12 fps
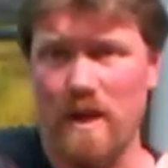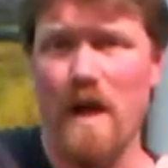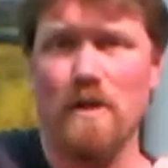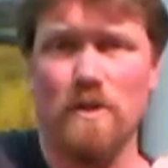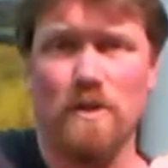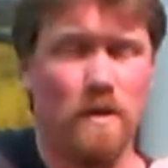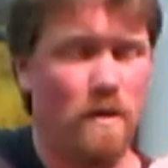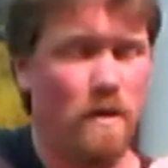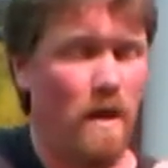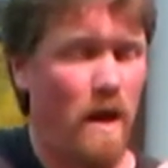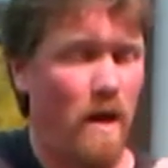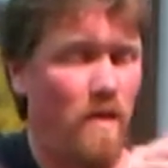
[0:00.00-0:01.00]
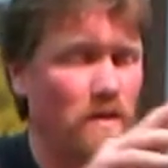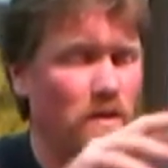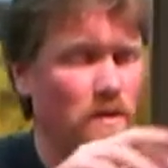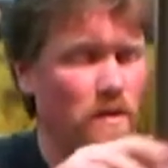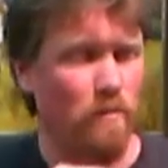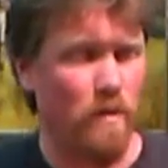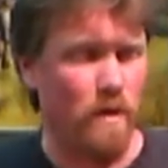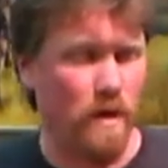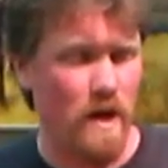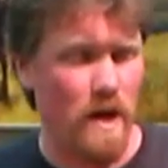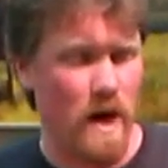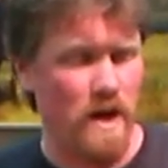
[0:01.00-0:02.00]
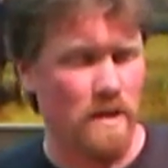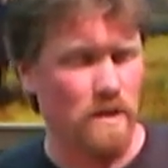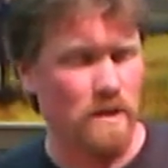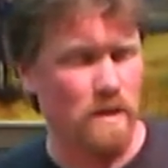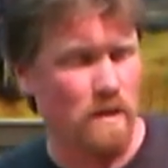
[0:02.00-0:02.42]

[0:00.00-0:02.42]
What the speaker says: sketch, and this is a really nice,